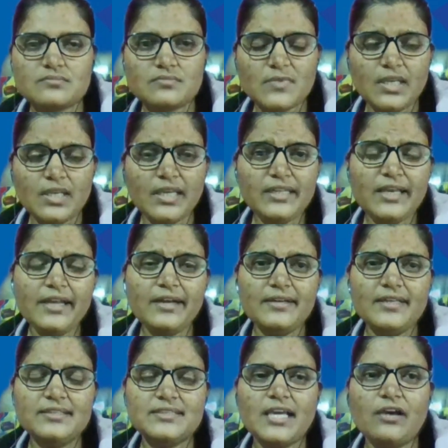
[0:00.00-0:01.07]

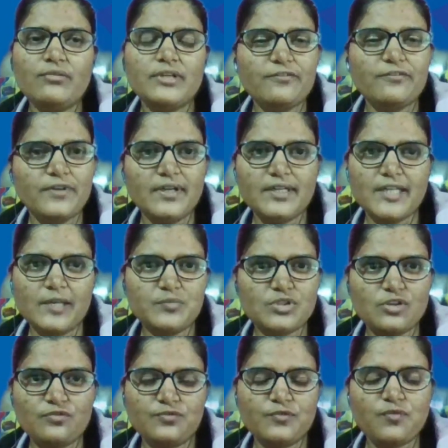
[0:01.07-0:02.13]
Inheritance have different types
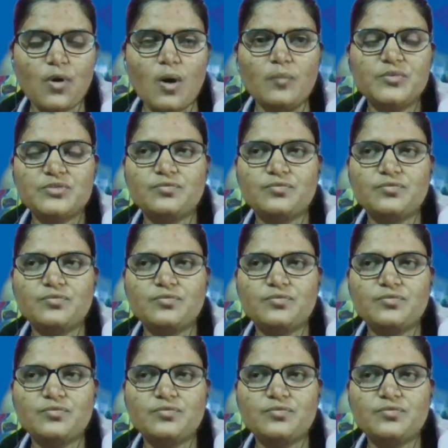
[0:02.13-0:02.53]
of forms.